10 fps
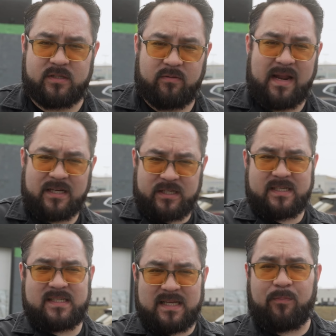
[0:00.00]
So it actually
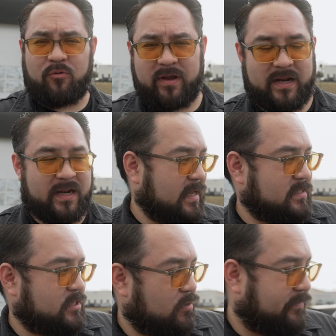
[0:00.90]
separated.
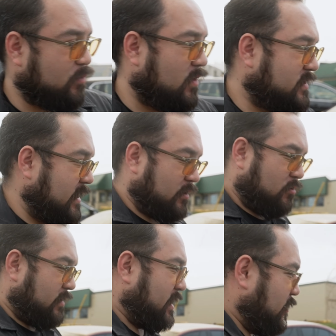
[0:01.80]
And so if you wanna take a
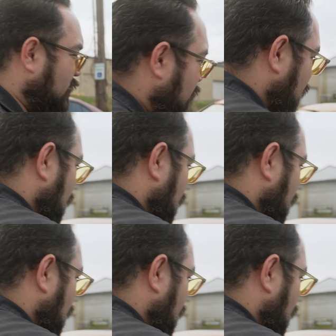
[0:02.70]
look here,